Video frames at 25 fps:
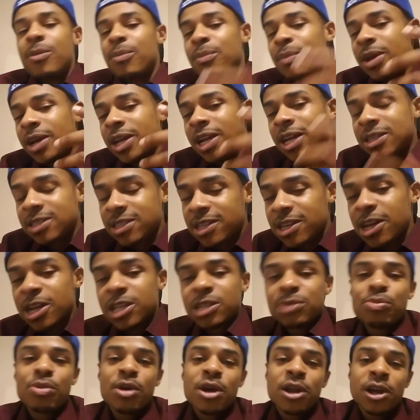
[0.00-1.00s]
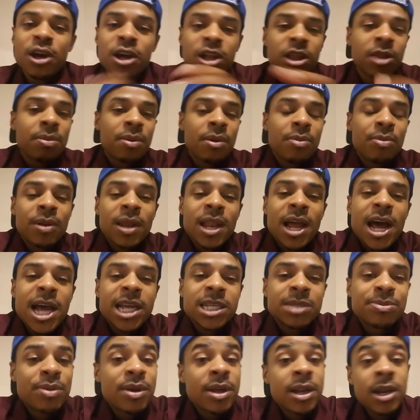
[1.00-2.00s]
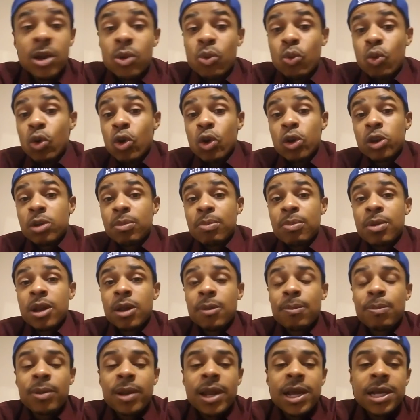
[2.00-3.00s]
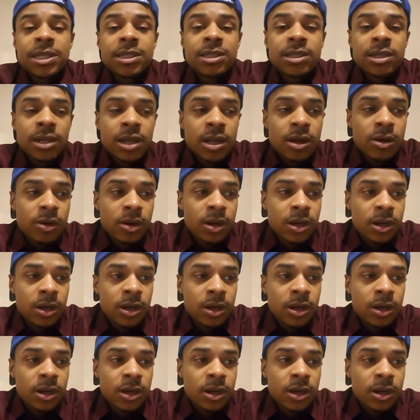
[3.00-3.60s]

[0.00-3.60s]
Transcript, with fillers: making ourselves better, other people's lives better, and the world a better place, you know.